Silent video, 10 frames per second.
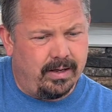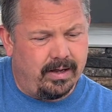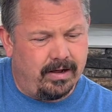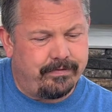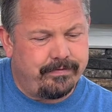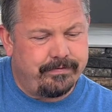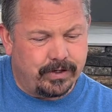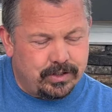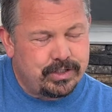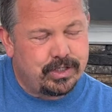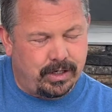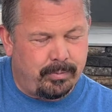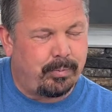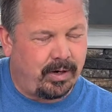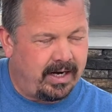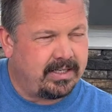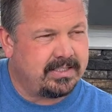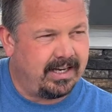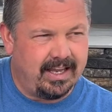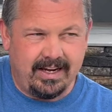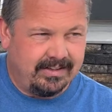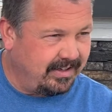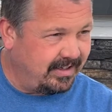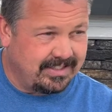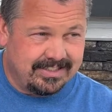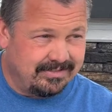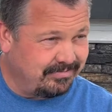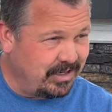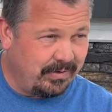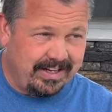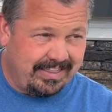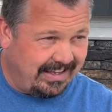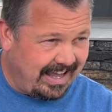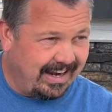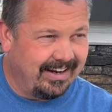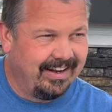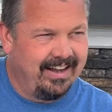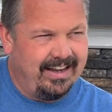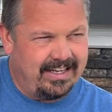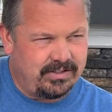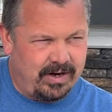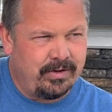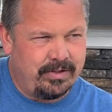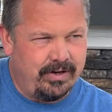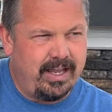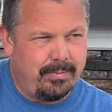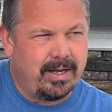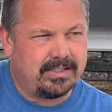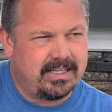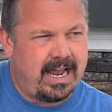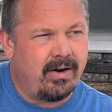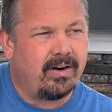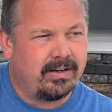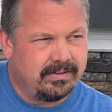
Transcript: a first term apprentice, again, that doesn't know anything yet, is around $38 an hour.